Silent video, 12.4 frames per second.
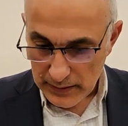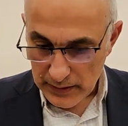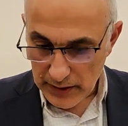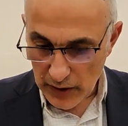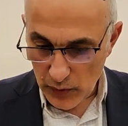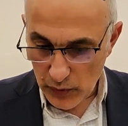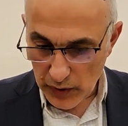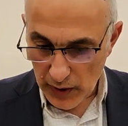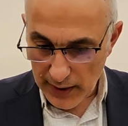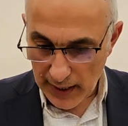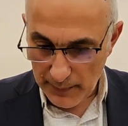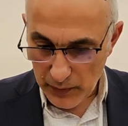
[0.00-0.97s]
Yehuda
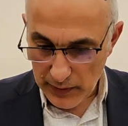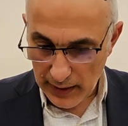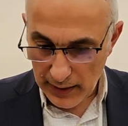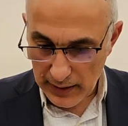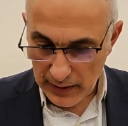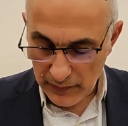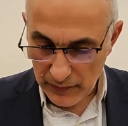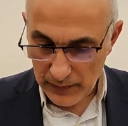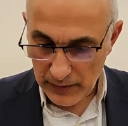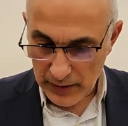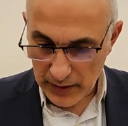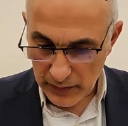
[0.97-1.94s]
Yamod al
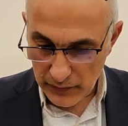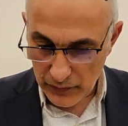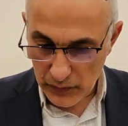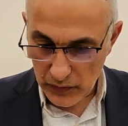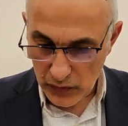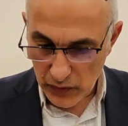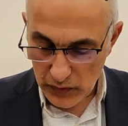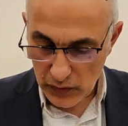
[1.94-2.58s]
Gevulo.